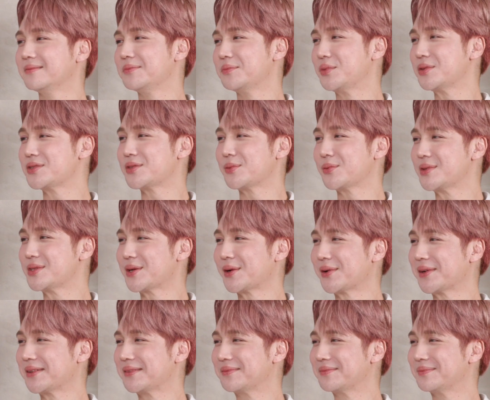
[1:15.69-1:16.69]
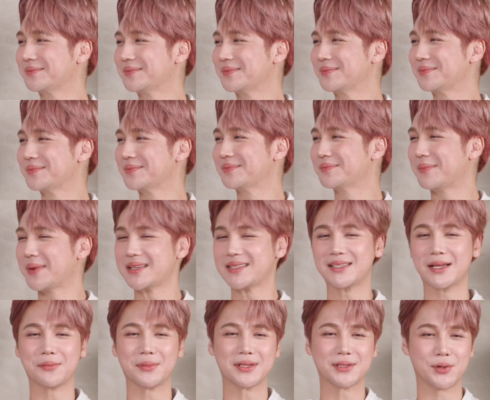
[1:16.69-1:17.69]
We started. My
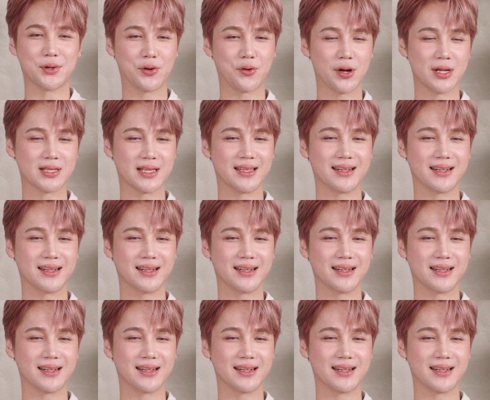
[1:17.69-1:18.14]
stomach's going crazy.